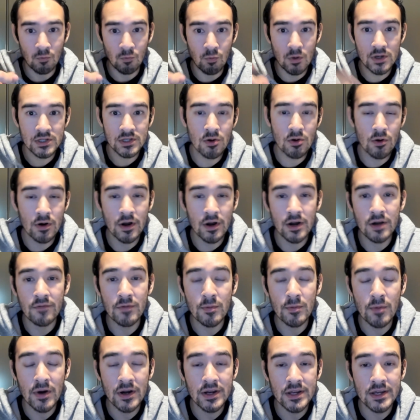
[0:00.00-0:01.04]
What is going on,
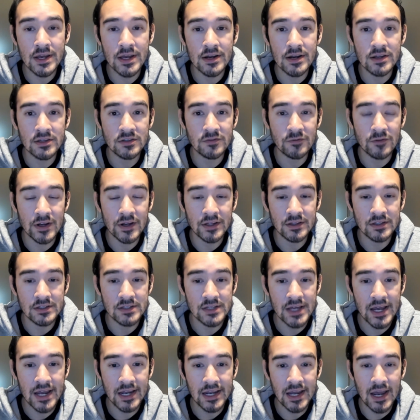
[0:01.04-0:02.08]
everybody? It is Frank the
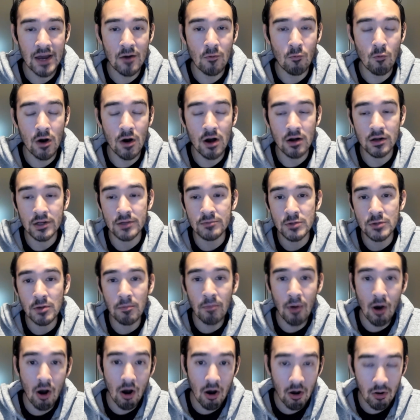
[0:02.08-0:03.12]
Tank, and welcome to
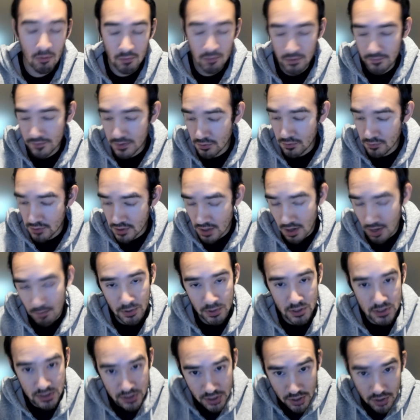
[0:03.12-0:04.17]
ball review
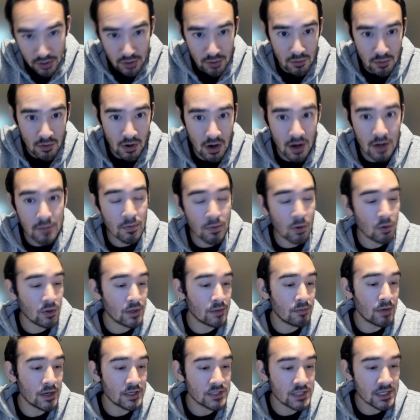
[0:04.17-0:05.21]
number 2 on
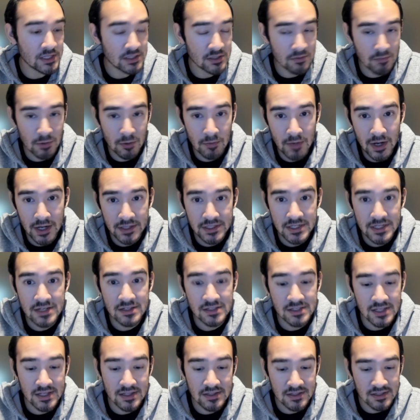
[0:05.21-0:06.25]
Bowling by Jason Belmonte
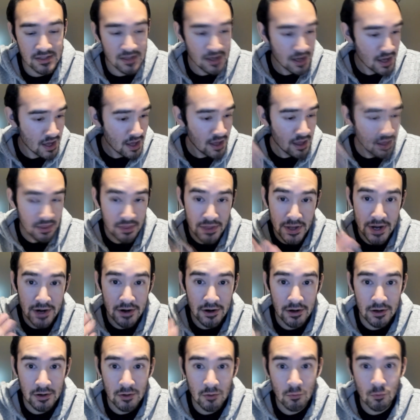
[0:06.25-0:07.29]
since
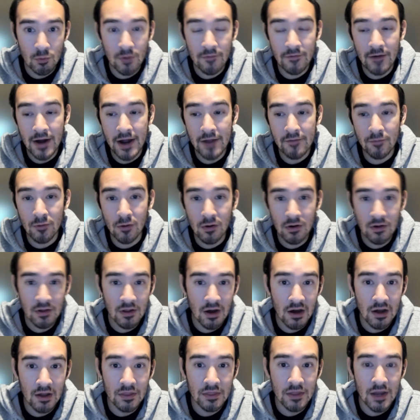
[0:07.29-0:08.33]
their revival
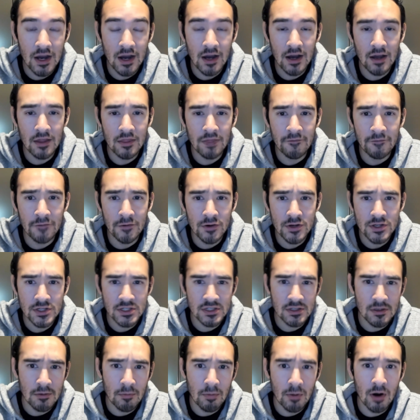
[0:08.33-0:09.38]
on the
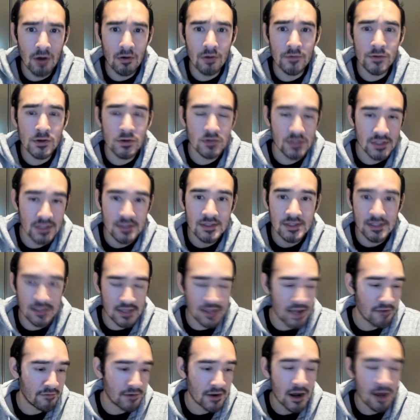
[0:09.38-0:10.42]
first ball review since
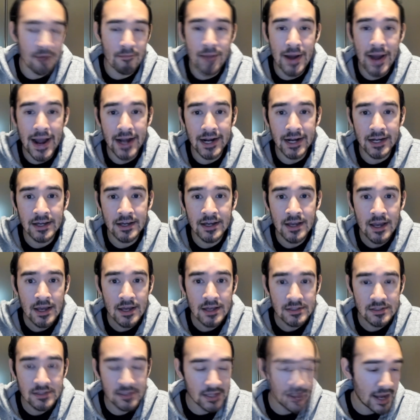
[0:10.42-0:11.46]
they've come back
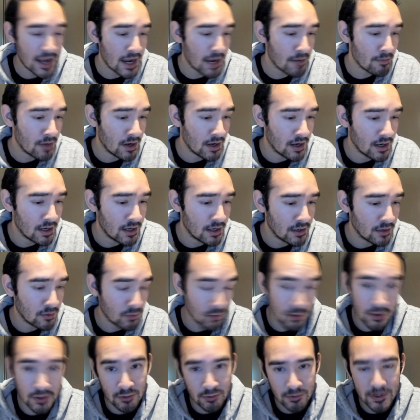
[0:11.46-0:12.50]
to the game,
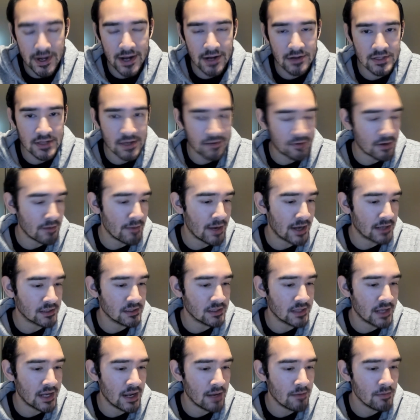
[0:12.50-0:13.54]
or the creators have come back
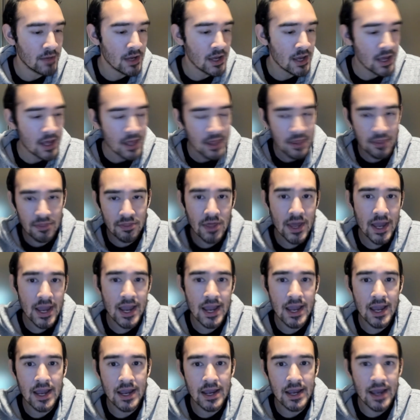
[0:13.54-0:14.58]
to the game.
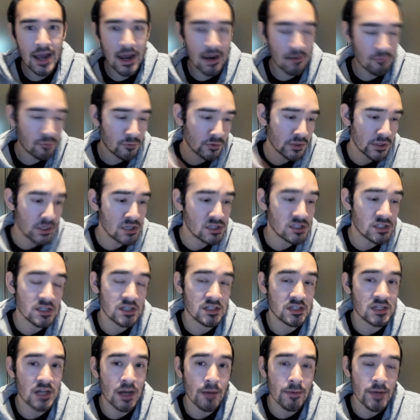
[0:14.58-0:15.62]
They have released the
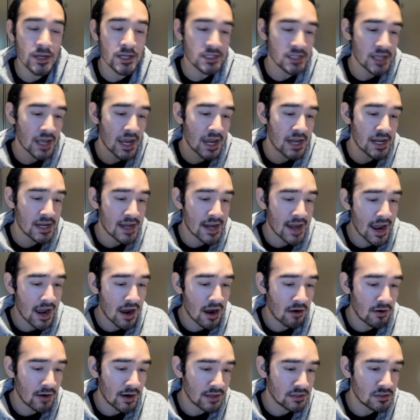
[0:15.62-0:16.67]
Summit, and
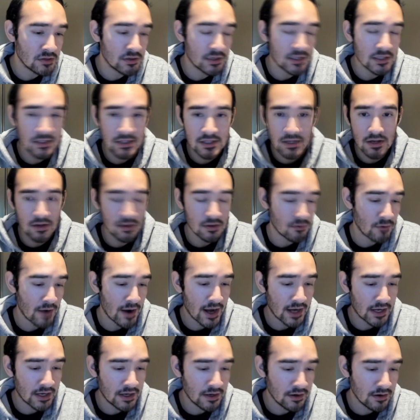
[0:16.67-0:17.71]
now, as you can see on the
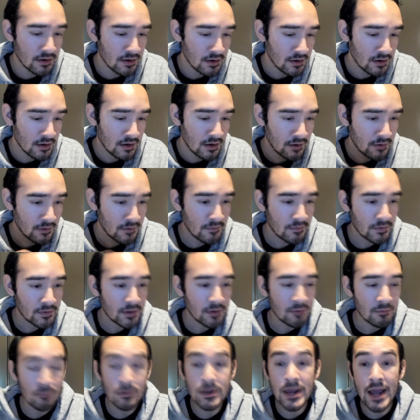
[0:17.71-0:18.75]
rack here,
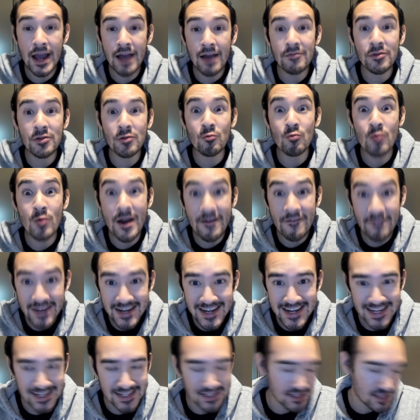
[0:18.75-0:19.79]
we have the
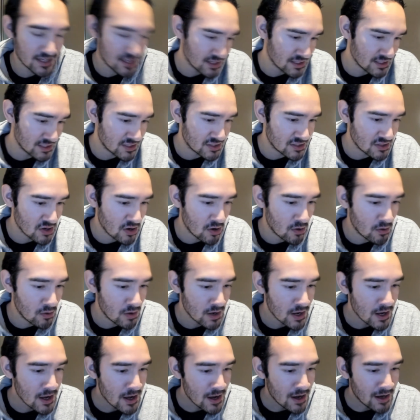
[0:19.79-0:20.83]
Revenant.
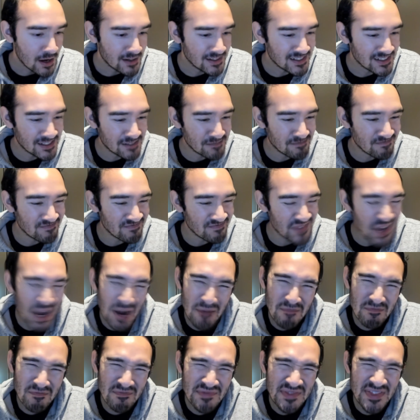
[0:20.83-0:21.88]
So
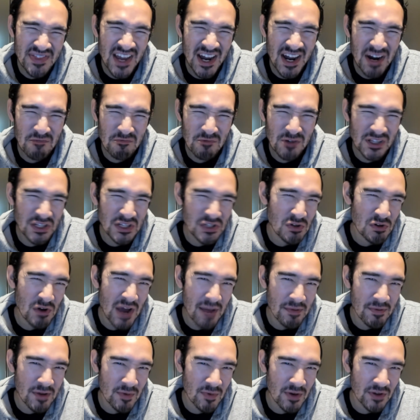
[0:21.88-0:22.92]
I'm not really too
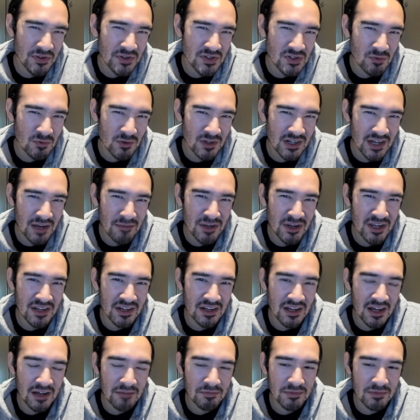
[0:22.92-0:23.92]
happy about this one. I mean,